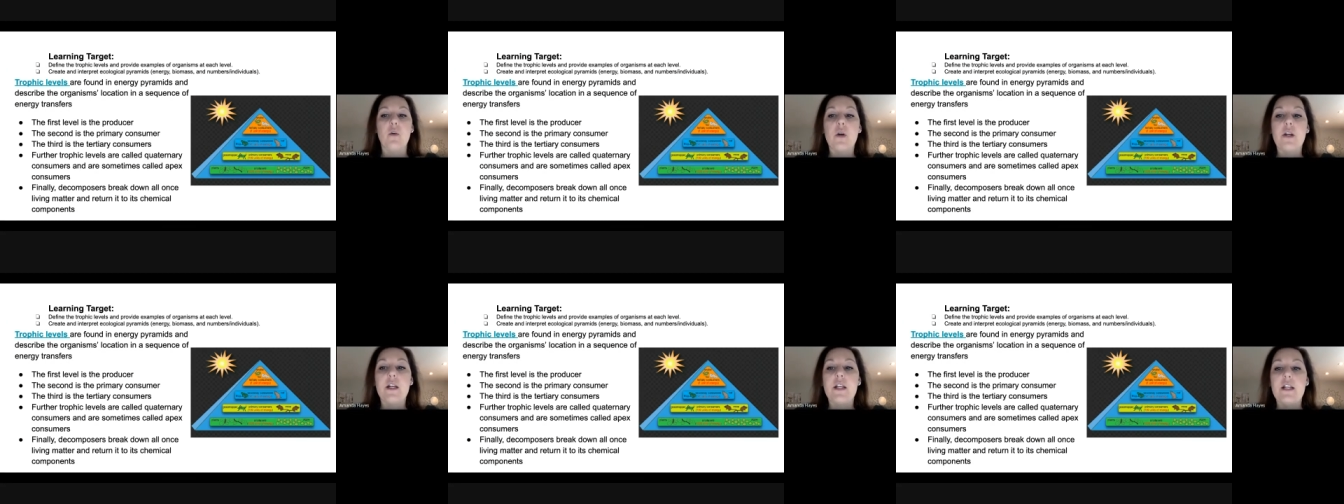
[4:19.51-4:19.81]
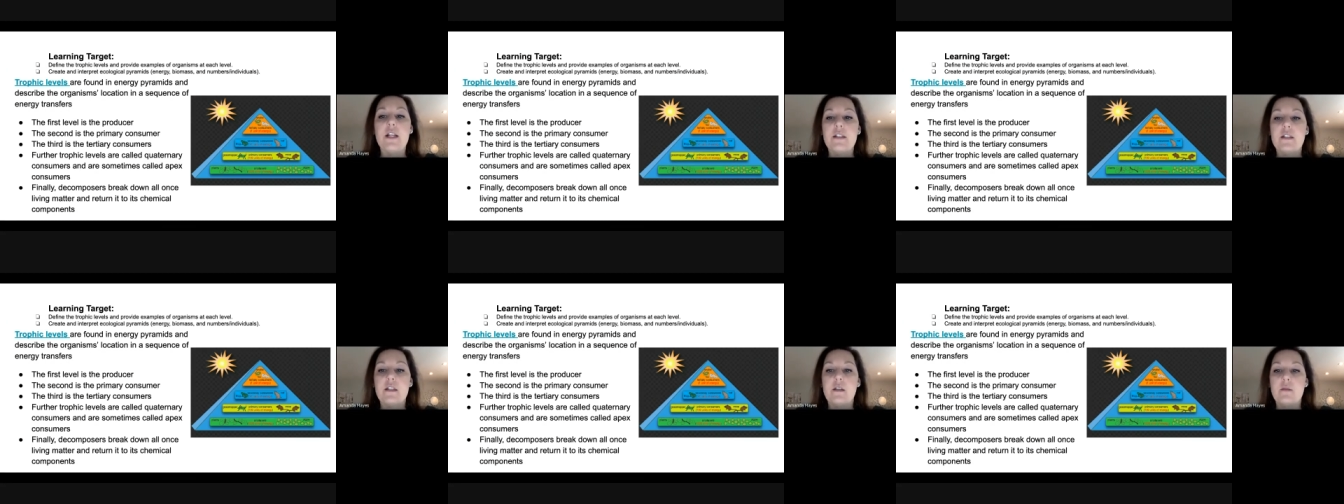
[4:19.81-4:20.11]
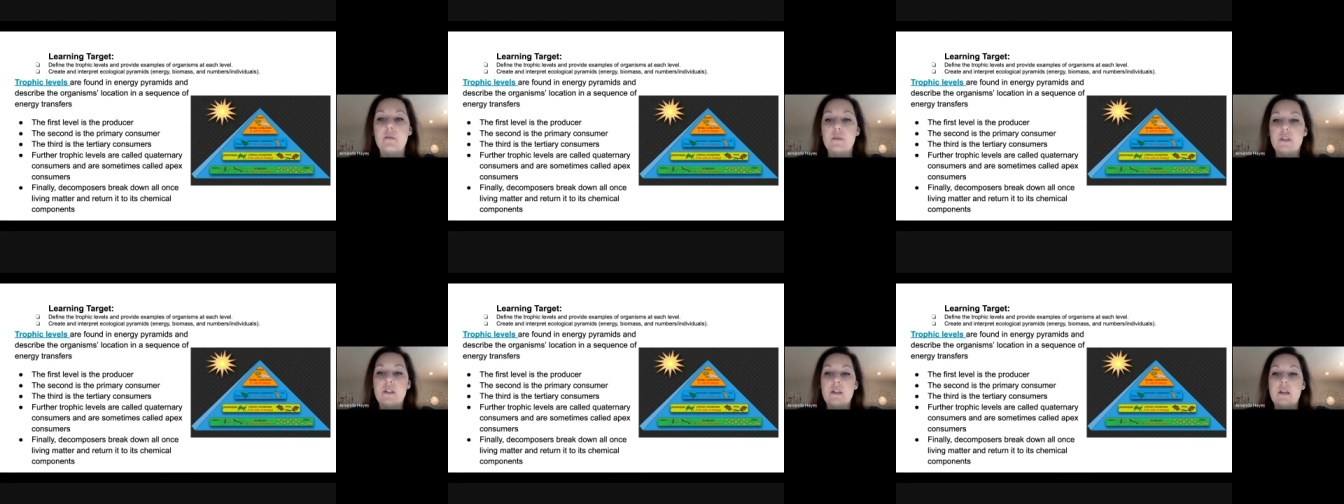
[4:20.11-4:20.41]

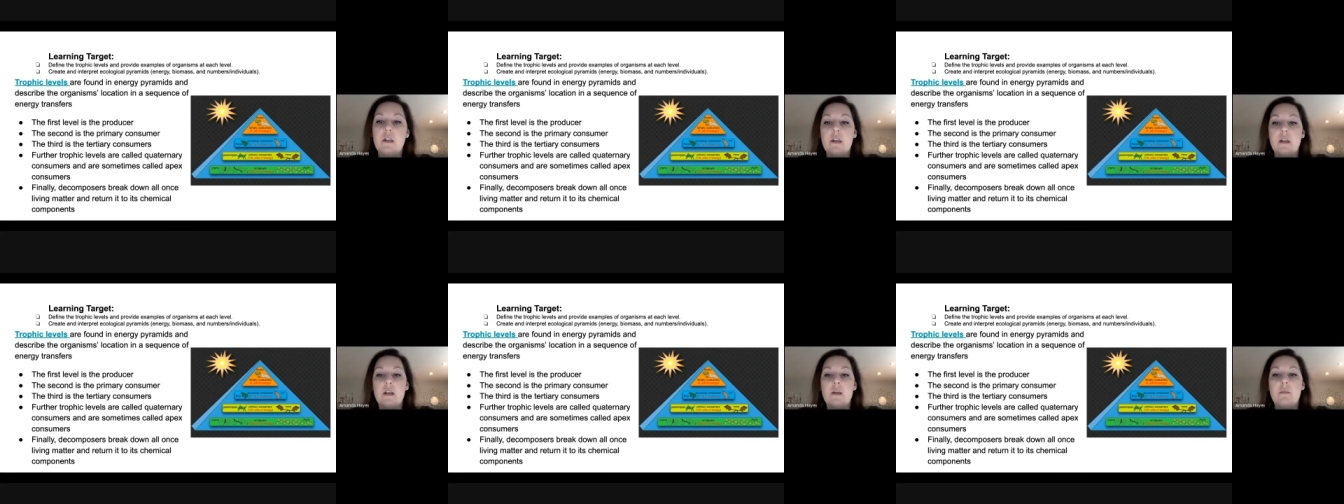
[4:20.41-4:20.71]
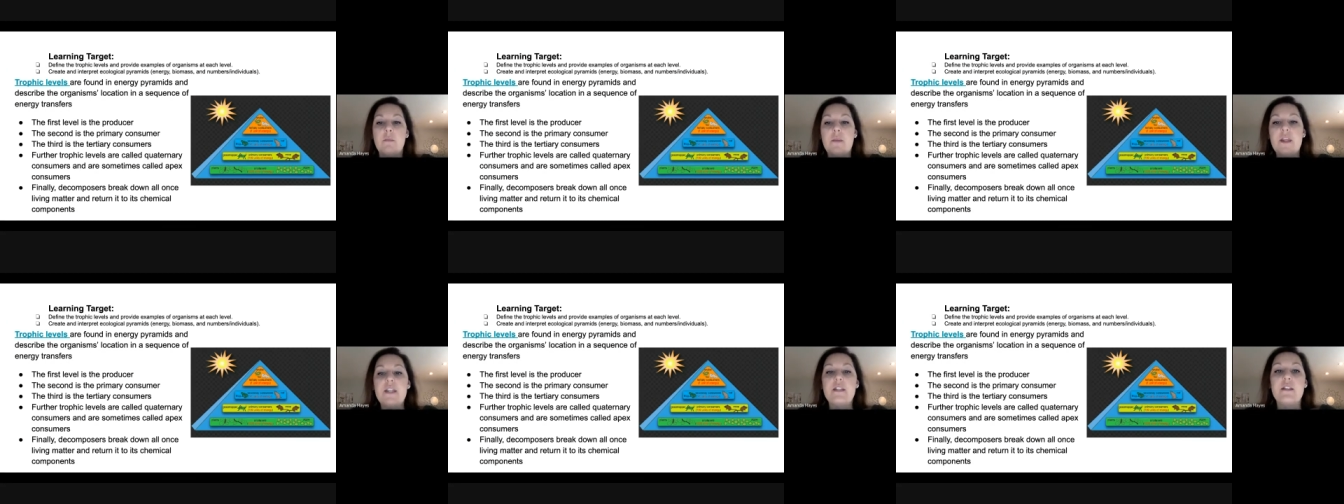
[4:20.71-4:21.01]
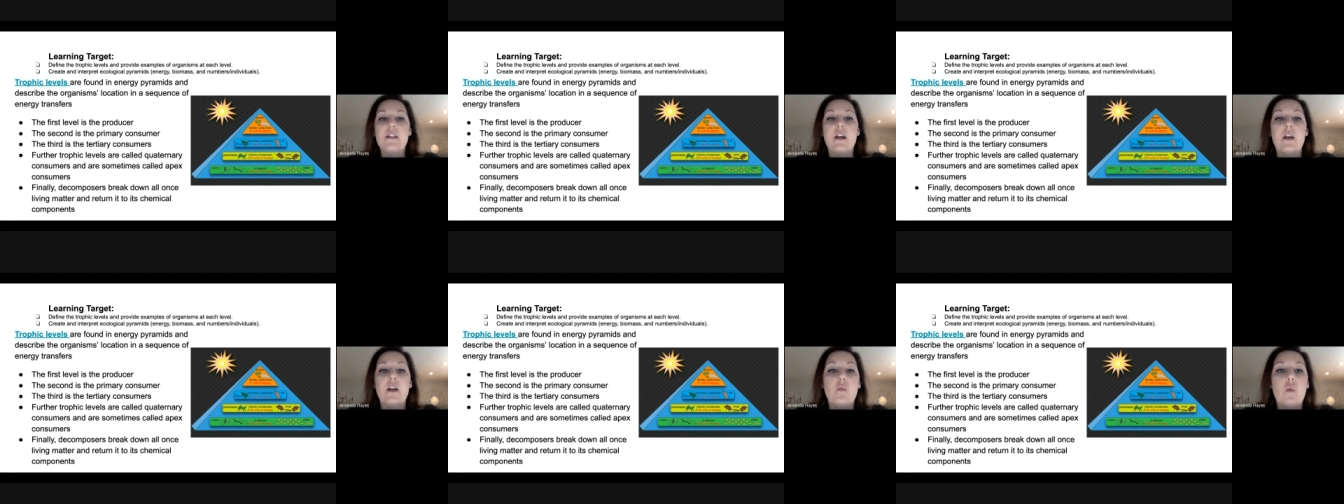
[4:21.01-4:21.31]
organisms based
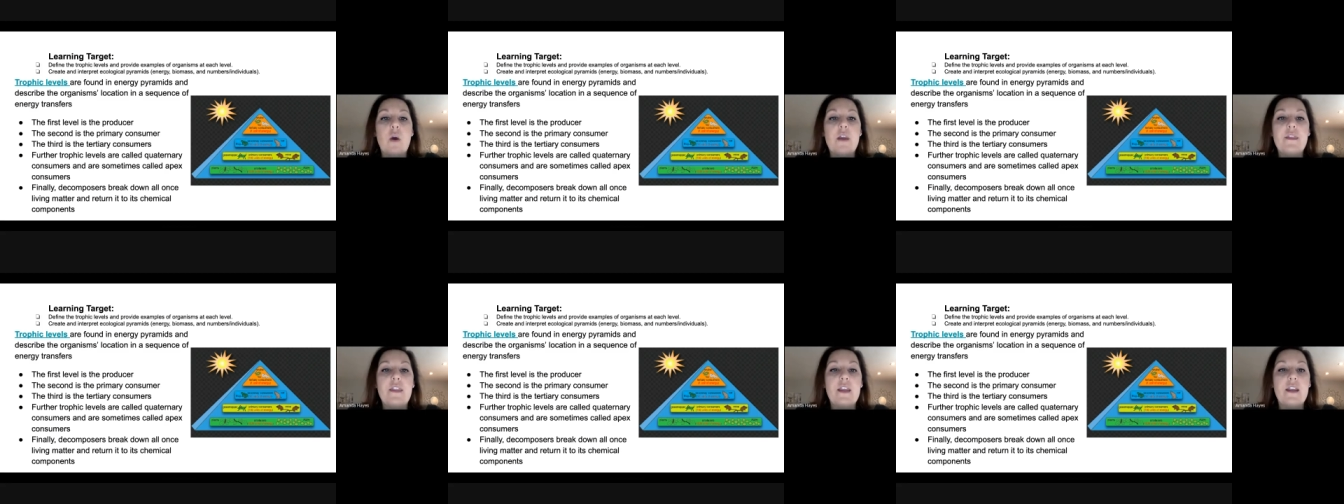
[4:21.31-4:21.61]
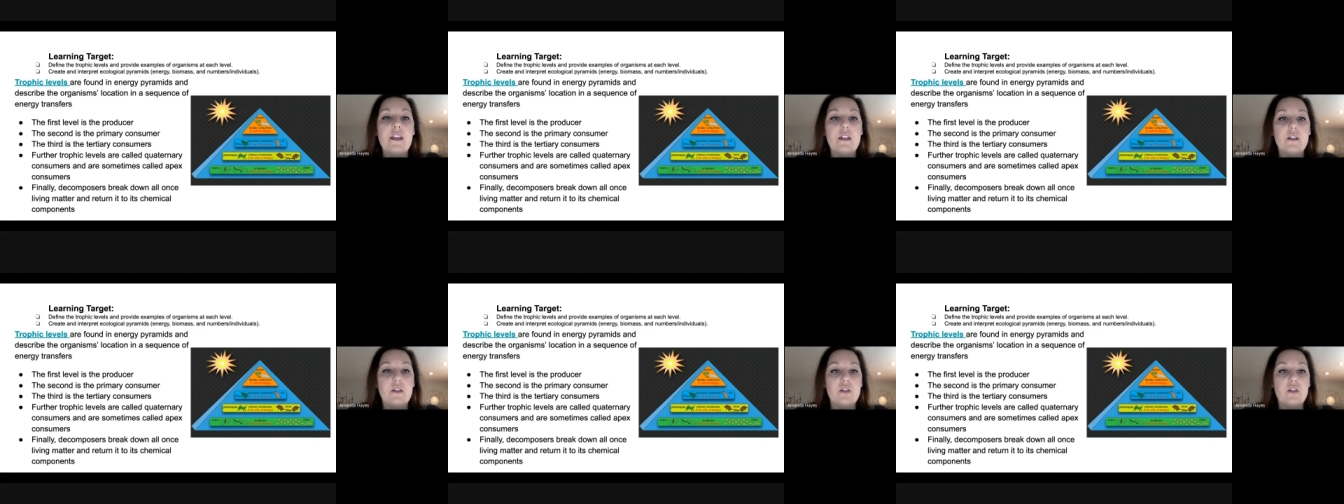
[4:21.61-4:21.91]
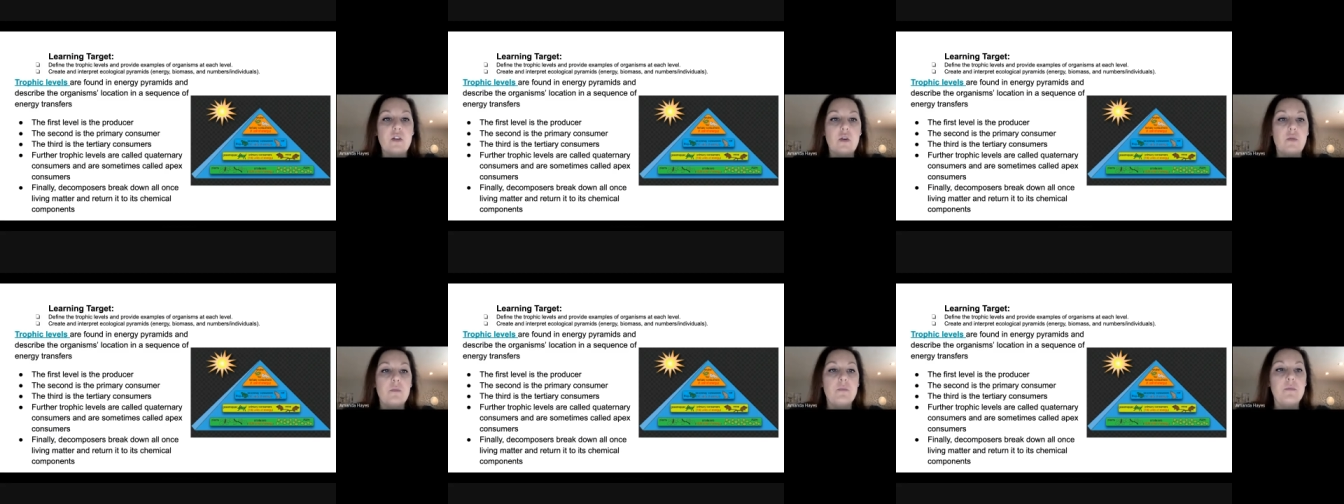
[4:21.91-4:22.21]
on what they
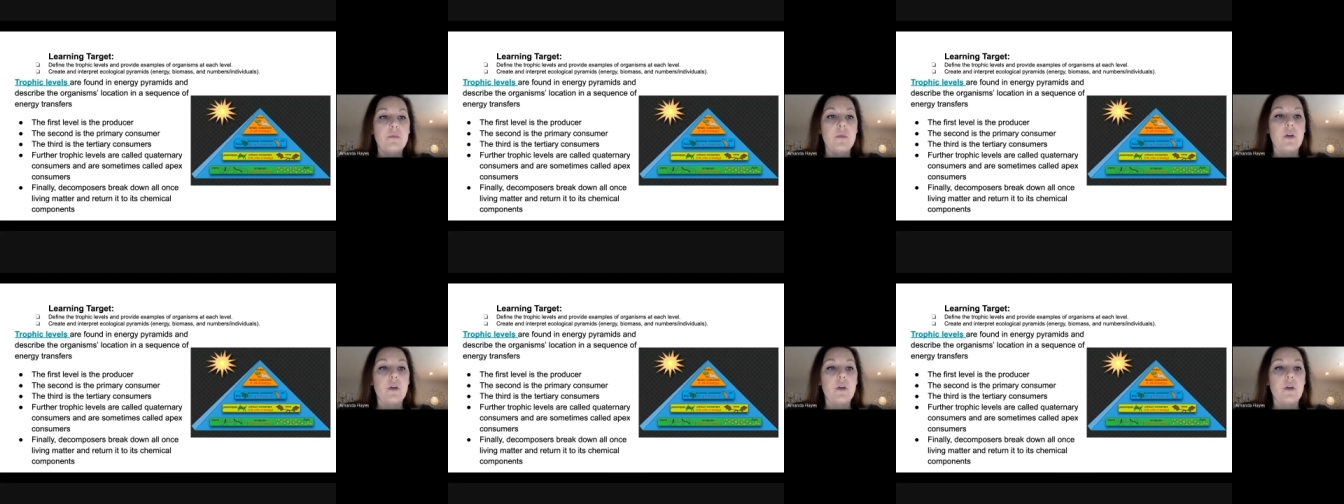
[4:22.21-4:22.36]
consume.